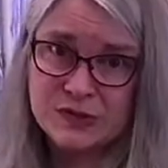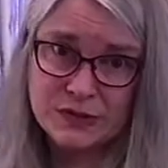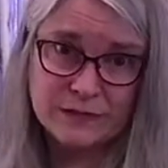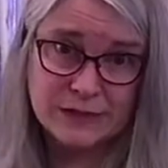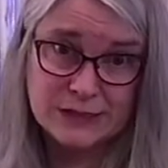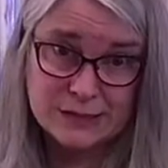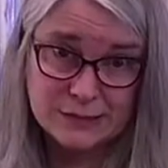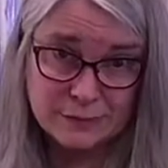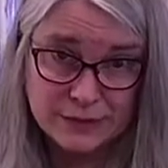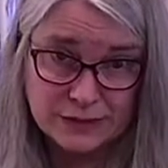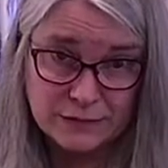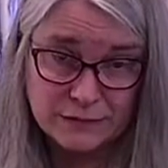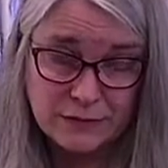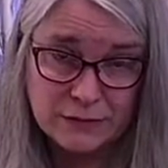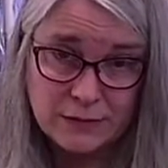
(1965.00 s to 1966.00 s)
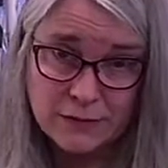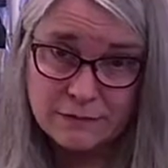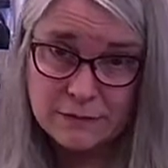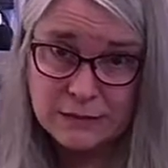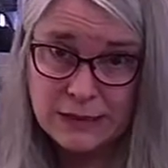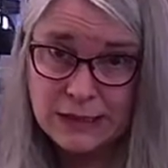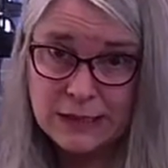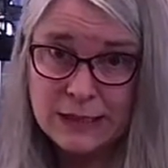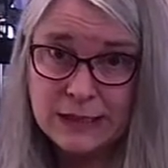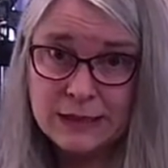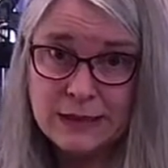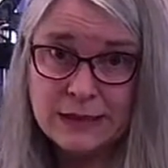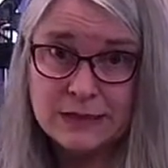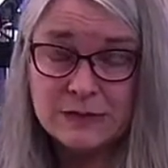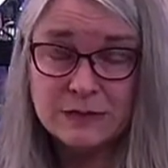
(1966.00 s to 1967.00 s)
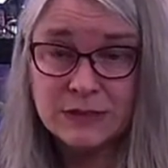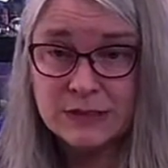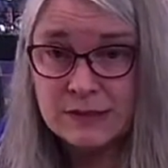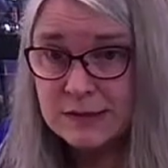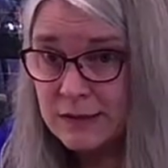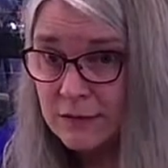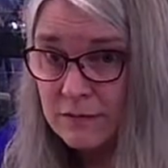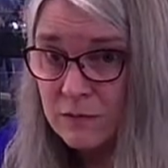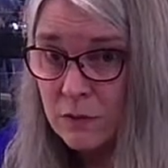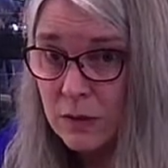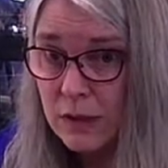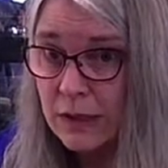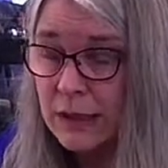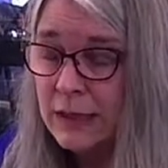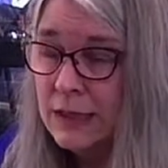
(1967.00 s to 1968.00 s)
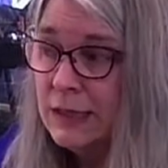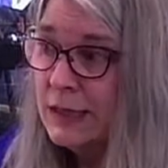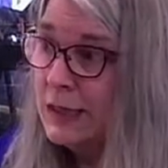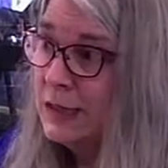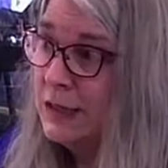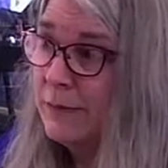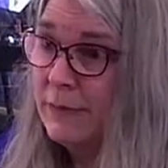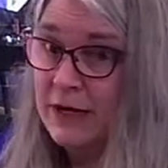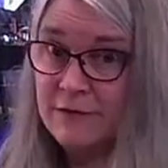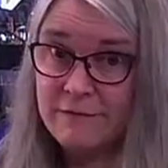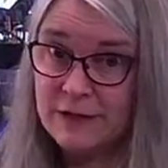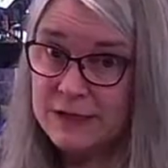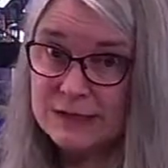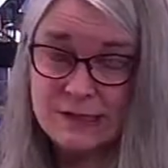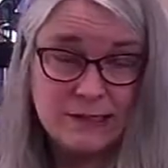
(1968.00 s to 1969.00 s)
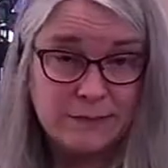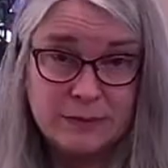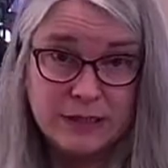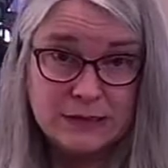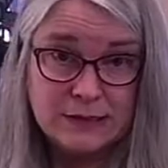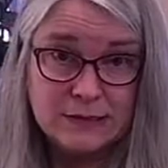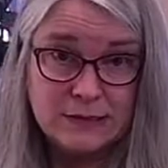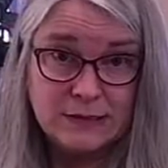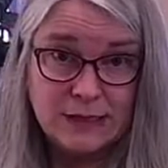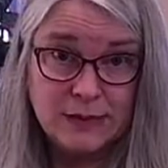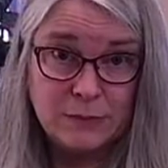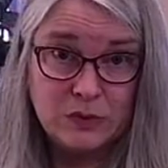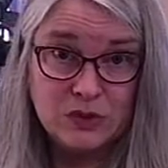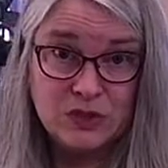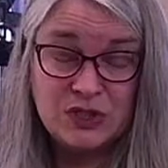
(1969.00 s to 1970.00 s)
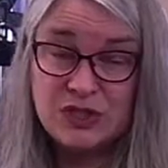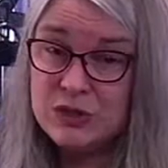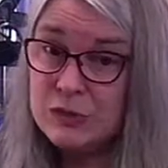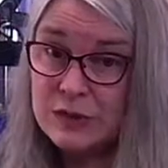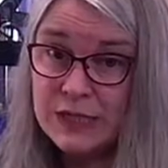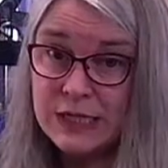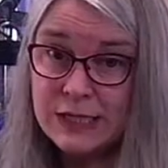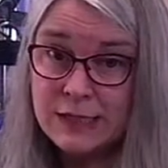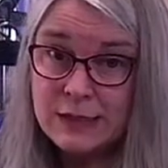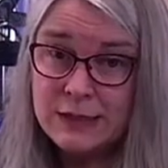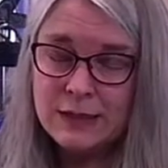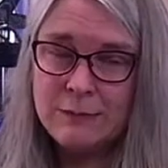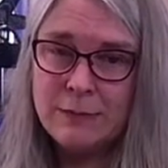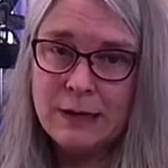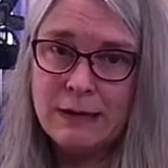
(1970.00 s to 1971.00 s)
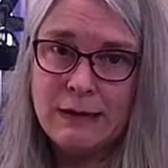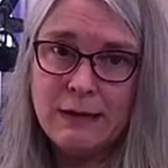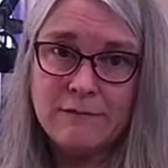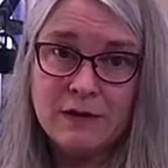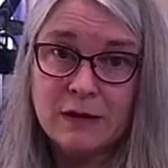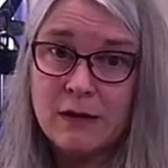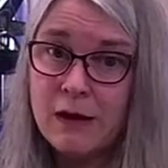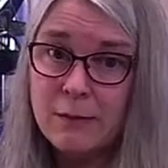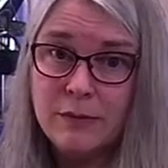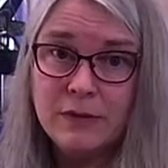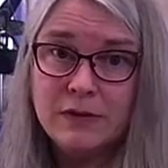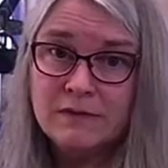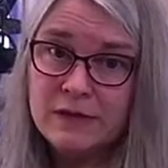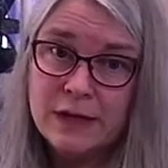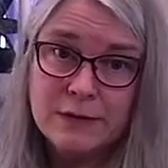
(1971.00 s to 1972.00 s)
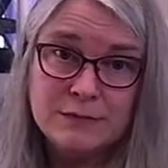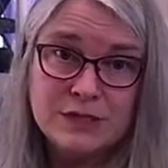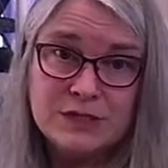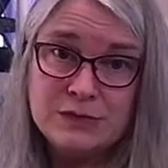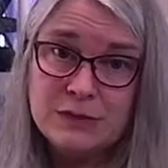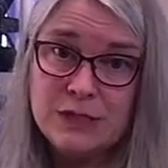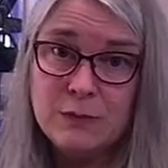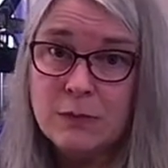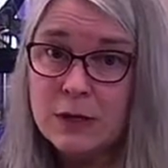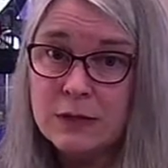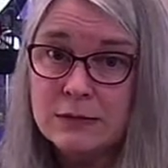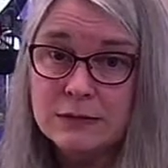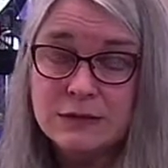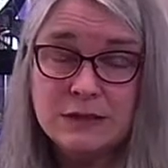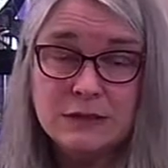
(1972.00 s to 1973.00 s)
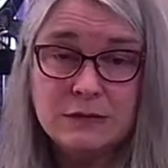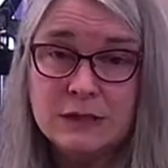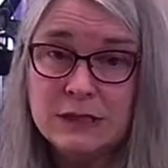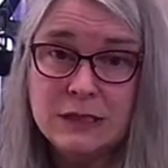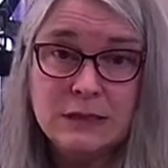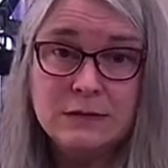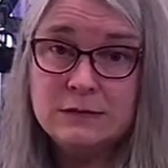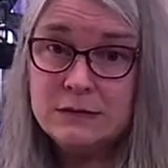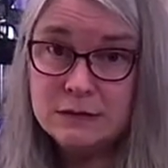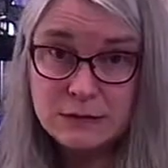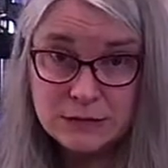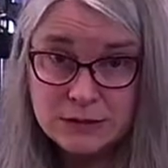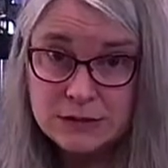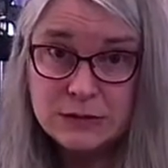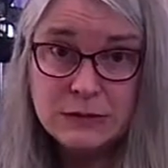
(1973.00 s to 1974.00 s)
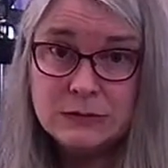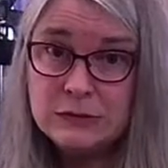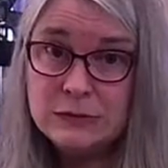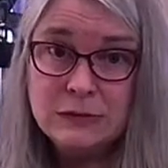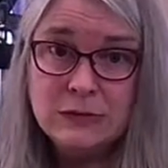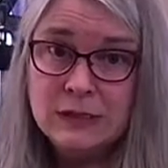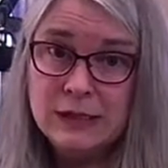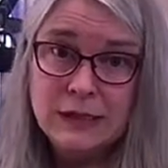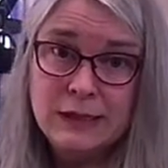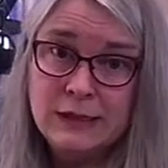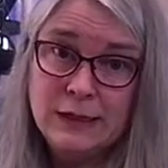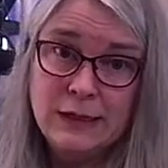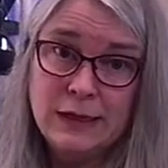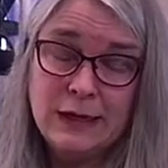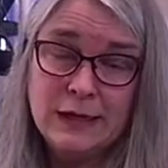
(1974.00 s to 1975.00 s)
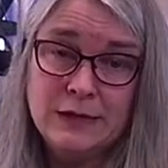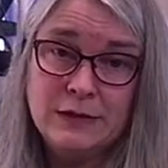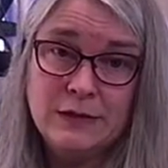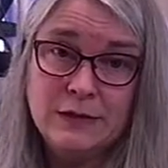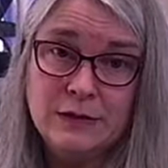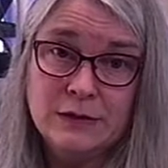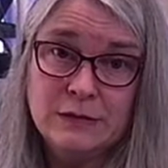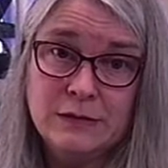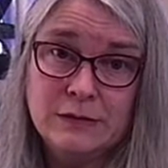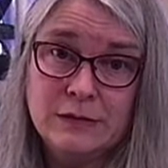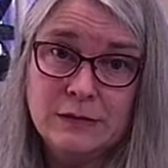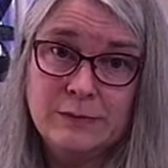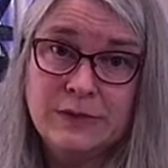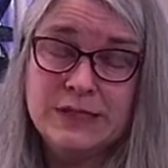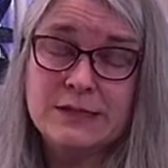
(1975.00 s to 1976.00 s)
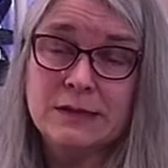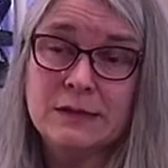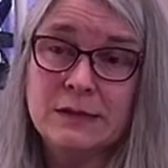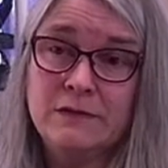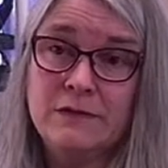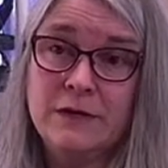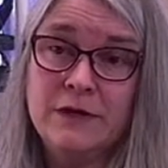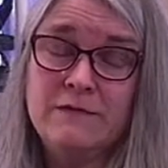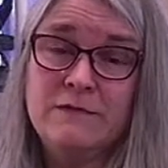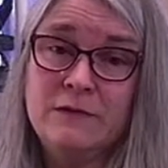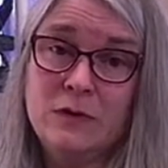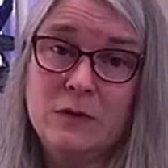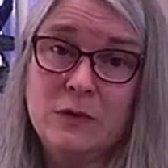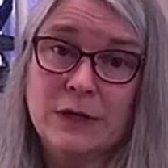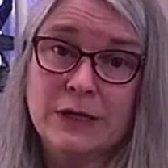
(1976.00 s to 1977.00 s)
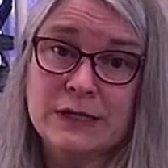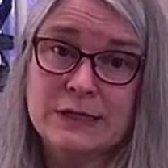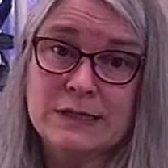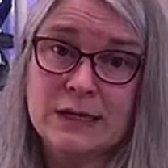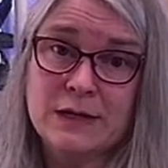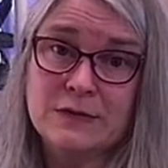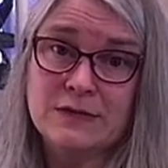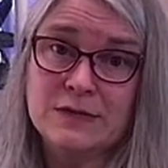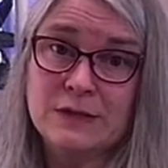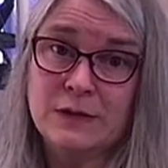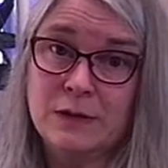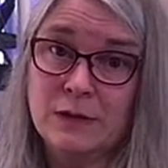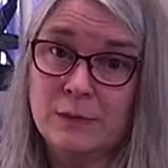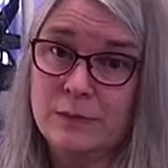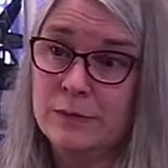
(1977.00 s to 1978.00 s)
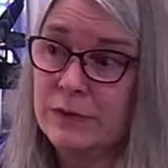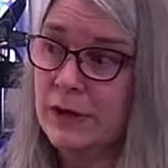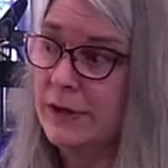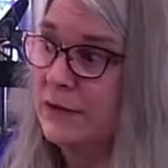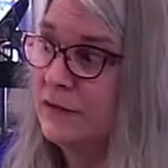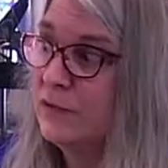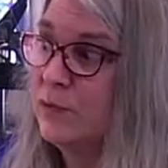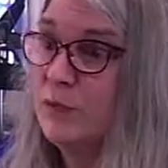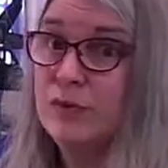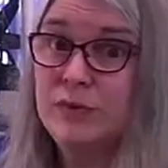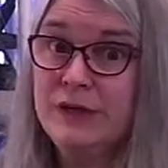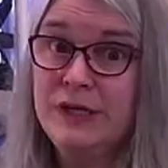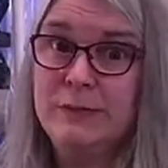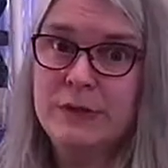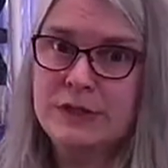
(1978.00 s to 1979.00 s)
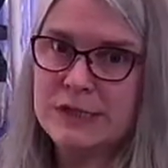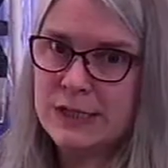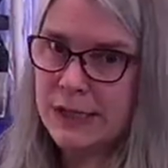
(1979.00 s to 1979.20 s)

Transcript: service, but if you ever need it, that's what it's there for. You might find some buttons labeled tutti. You might have a couple of them, tutti 1, 2D2, and they're basically very full organ sounds that are kind of pre-put